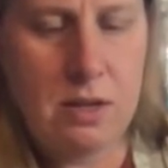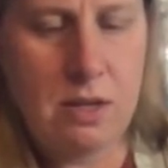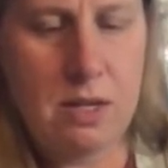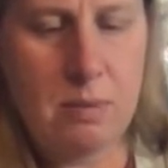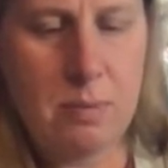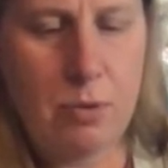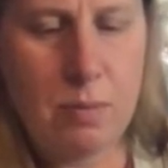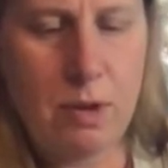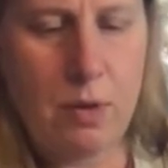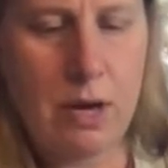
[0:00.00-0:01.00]
and I'm going to point
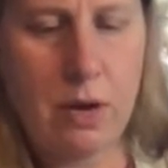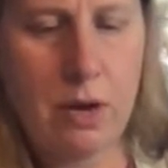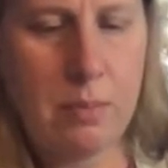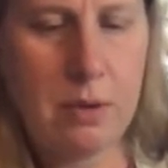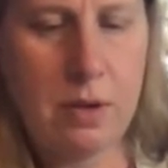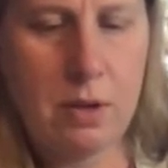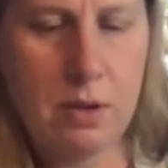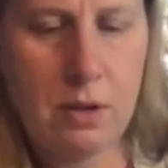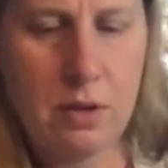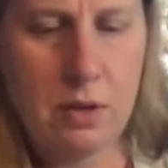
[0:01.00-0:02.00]
my wire up
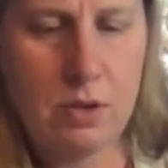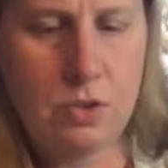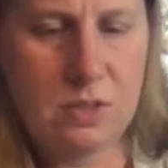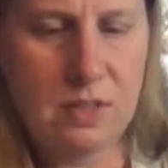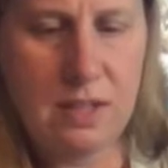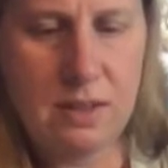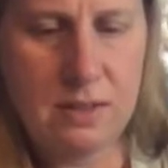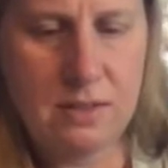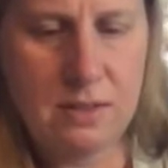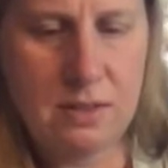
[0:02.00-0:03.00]
just like
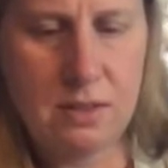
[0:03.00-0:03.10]
this.